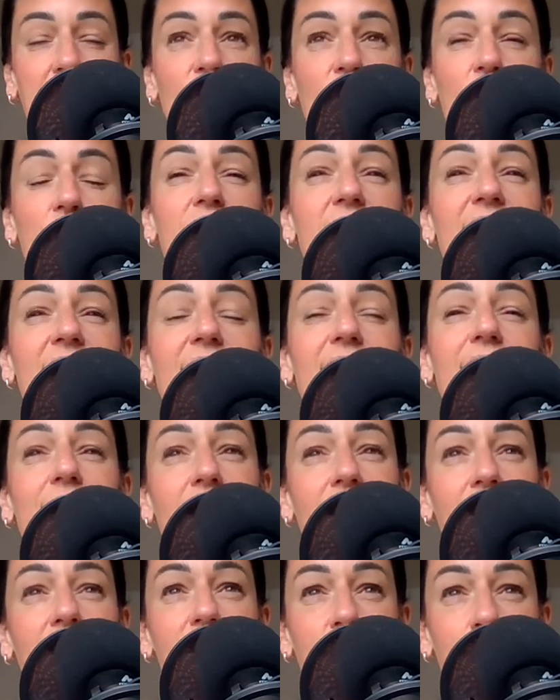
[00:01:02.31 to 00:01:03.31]
You just need to
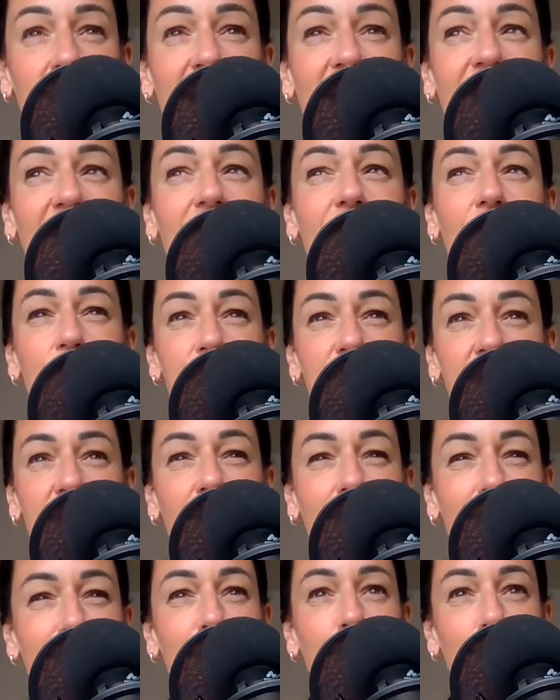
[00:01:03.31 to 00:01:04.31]
explain
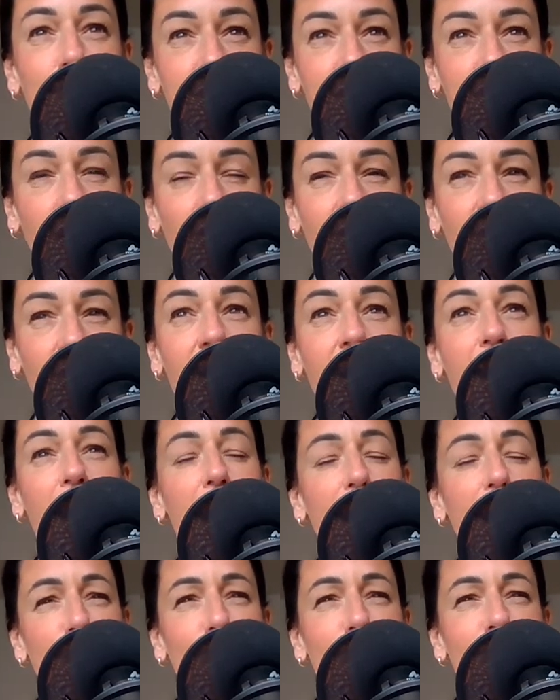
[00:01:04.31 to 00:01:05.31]
yourself to yourself.
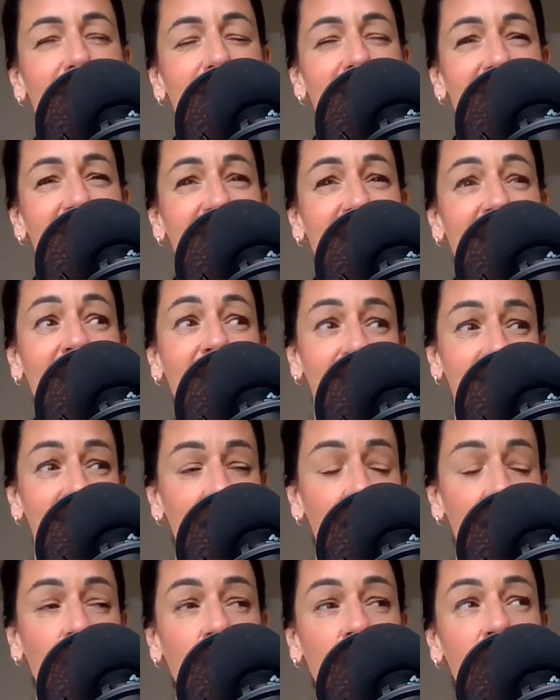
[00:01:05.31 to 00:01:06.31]
And you need to say,
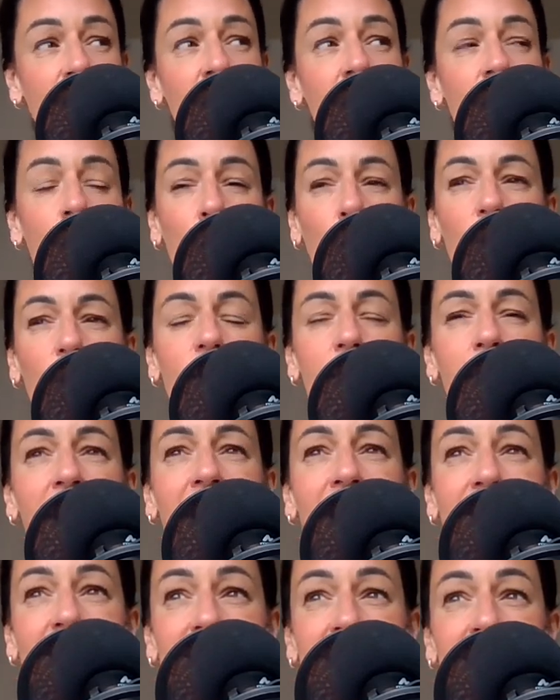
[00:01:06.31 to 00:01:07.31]
self, what are my
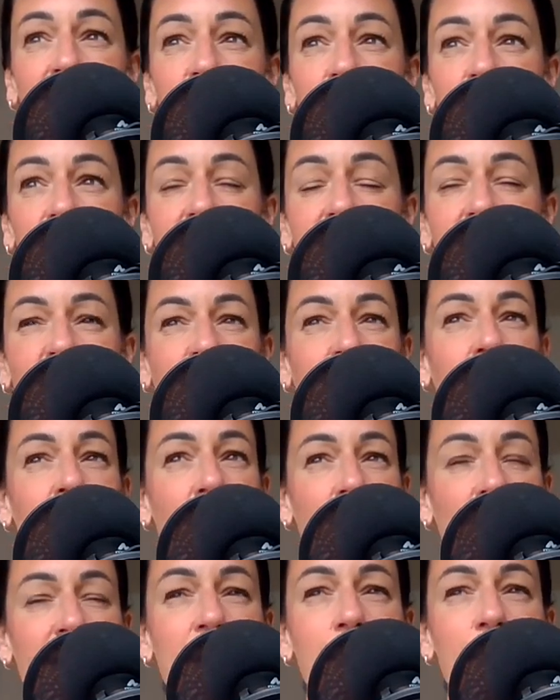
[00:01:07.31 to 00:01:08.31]
intentions here?
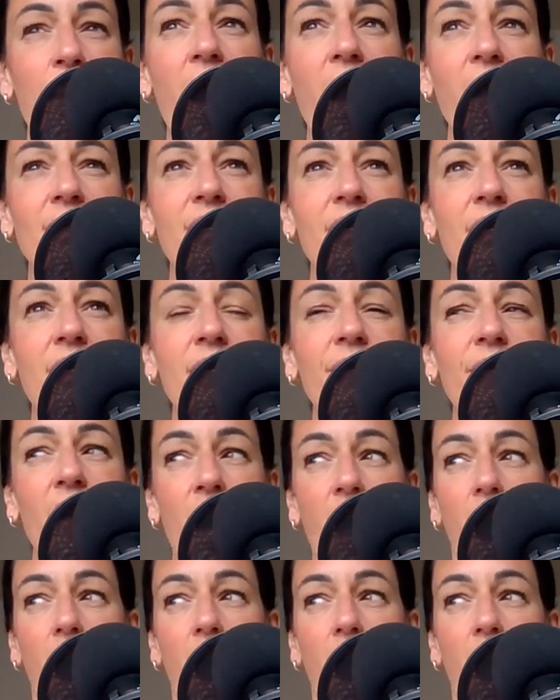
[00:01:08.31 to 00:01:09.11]
Are they positive?